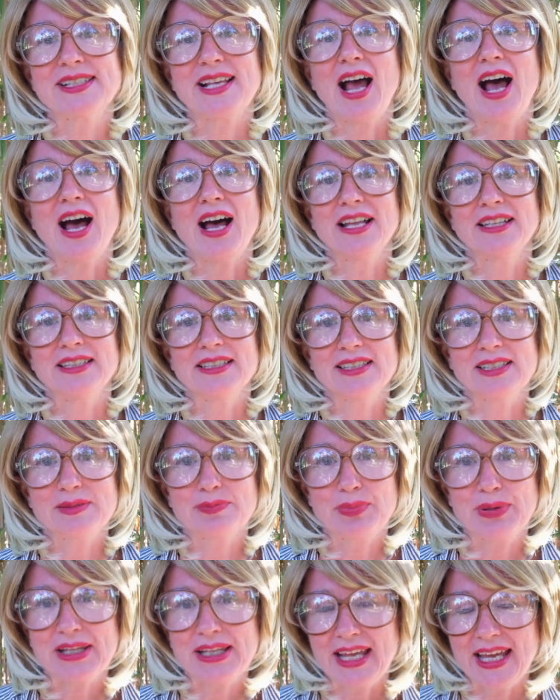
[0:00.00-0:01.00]
on this
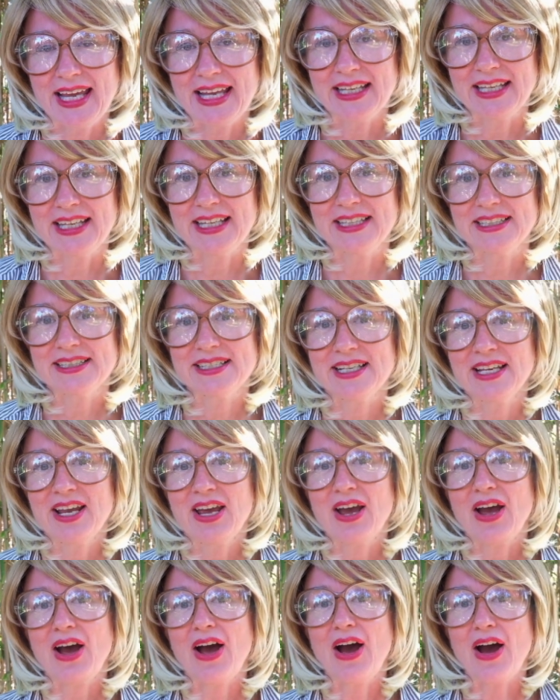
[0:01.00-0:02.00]
planet
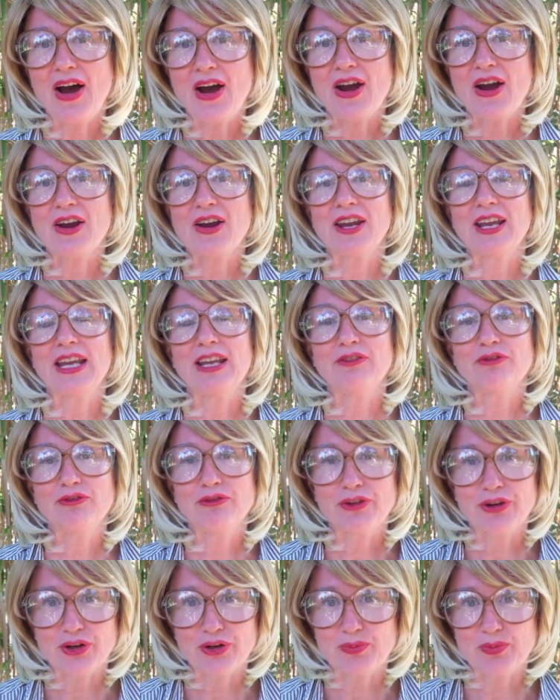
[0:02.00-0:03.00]
are
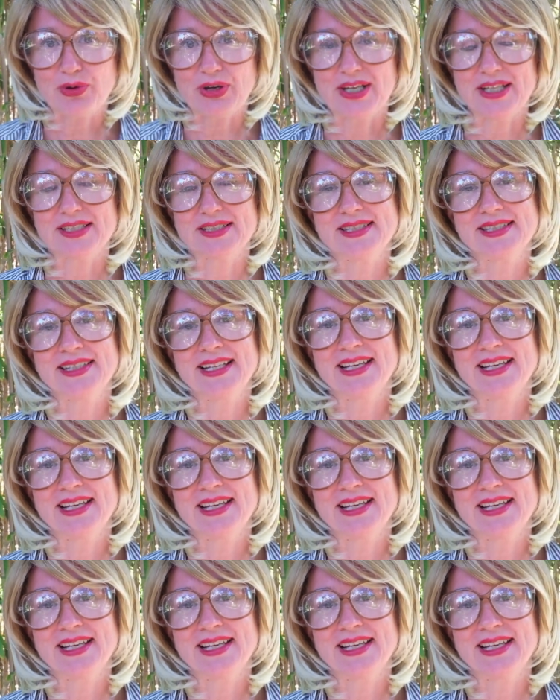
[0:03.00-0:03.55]
invertebrates.